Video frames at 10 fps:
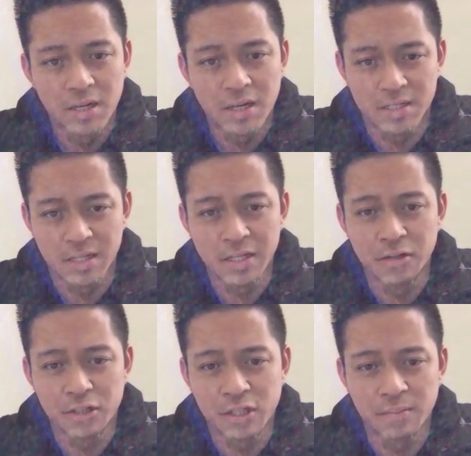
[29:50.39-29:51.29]
as a
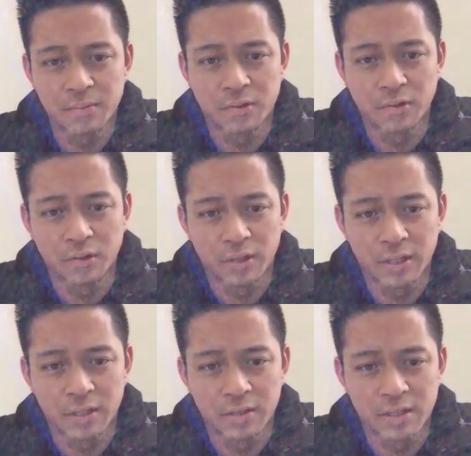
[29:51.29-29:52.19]
leadership to learn
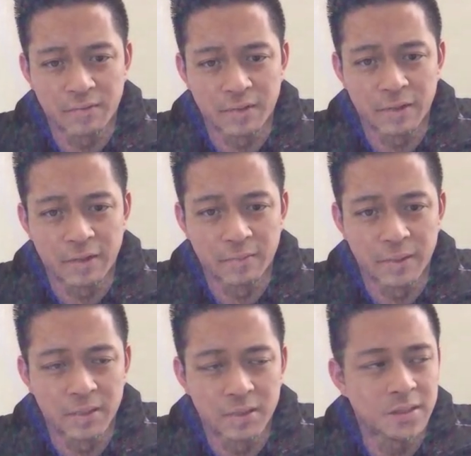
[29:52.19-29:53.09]
and self
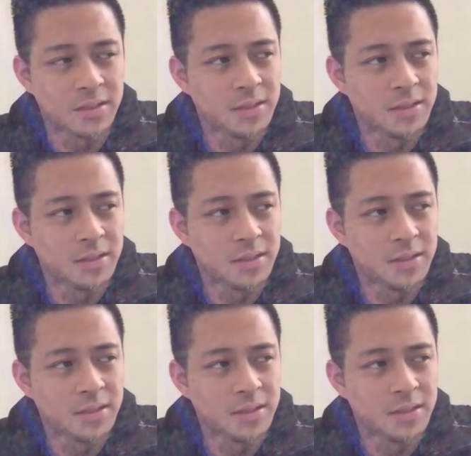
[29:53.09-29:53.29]
development.